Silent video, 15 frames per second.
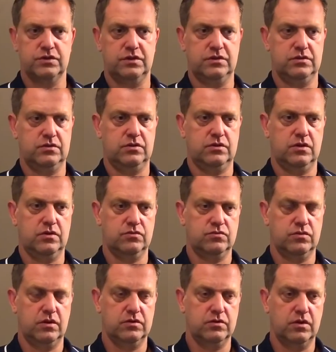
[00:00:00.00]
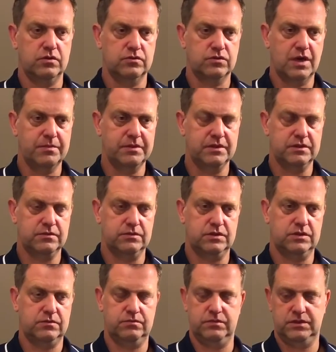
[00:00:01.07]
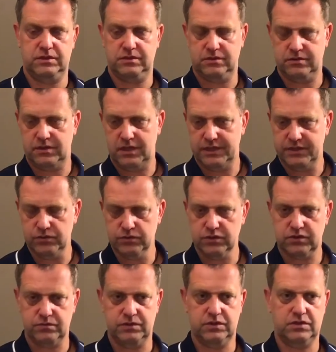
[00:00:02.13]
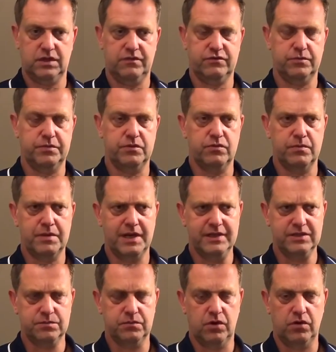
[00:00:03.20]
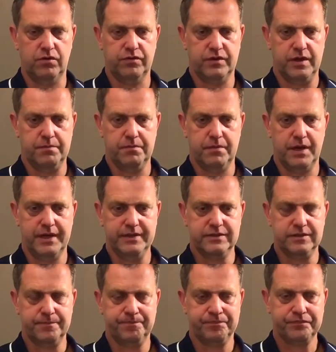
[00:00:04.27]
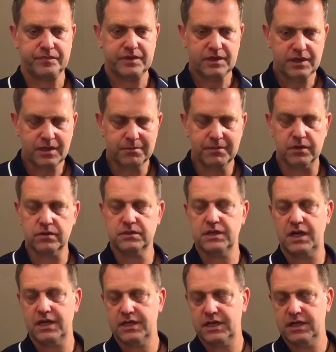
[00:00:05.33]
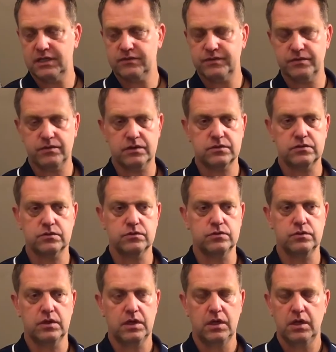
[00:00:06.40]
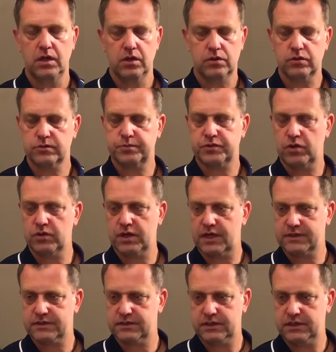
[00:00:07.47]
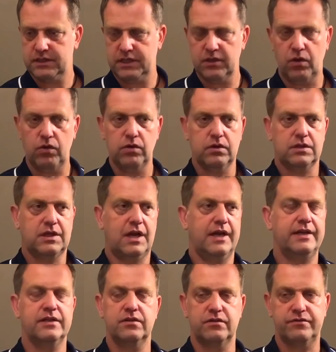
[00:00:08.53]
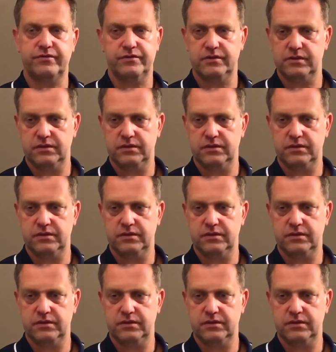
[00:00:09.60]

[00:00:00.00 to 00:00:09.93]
on rubbers which are used, which have to be replaced more often than blades. But on the other hand, we want to do good products in all kind of